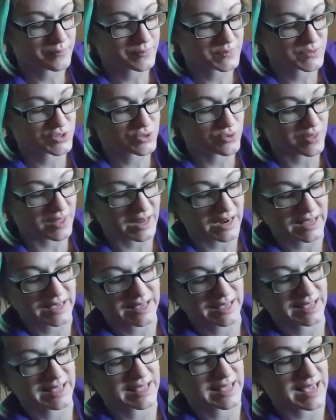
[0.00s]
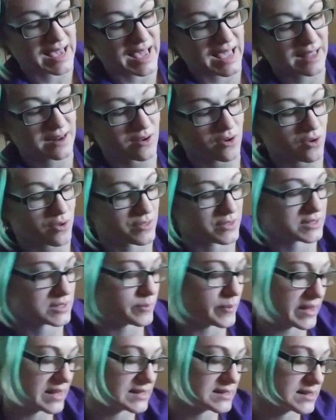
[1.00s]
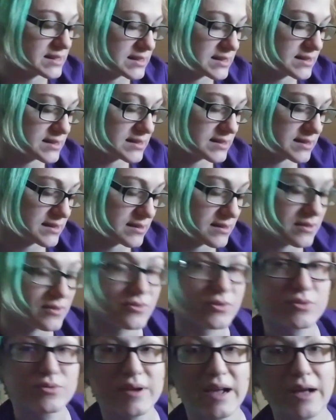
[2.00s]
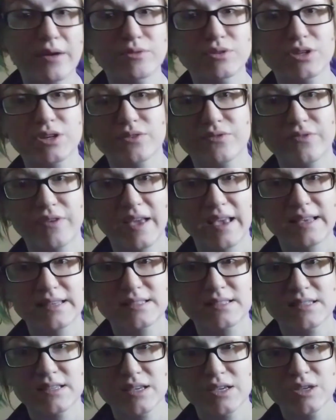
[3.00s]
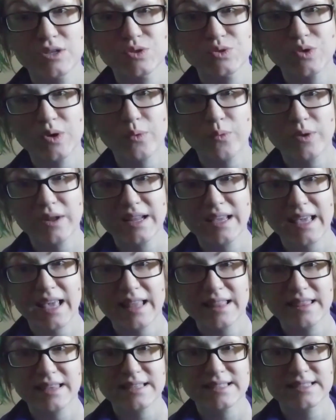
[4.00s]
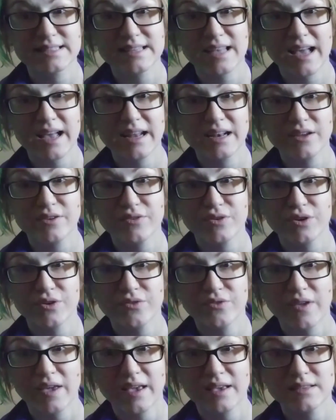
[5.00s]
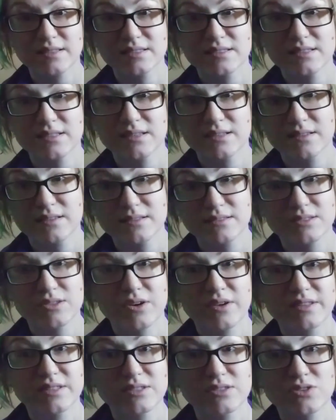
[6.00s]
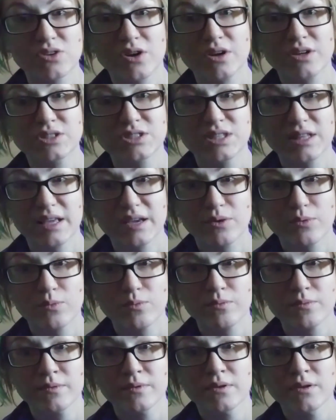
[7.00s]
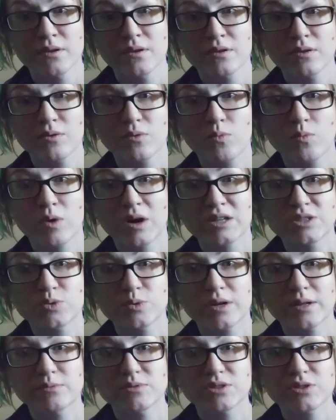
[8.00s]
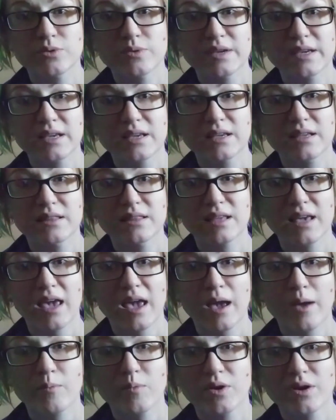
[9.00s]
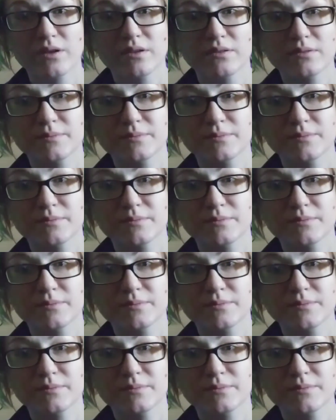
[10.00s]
so that I can get all the spaces around her face. So I want to get this side of her face. Sorry, this is hard to like watch what I'm doing in the camera.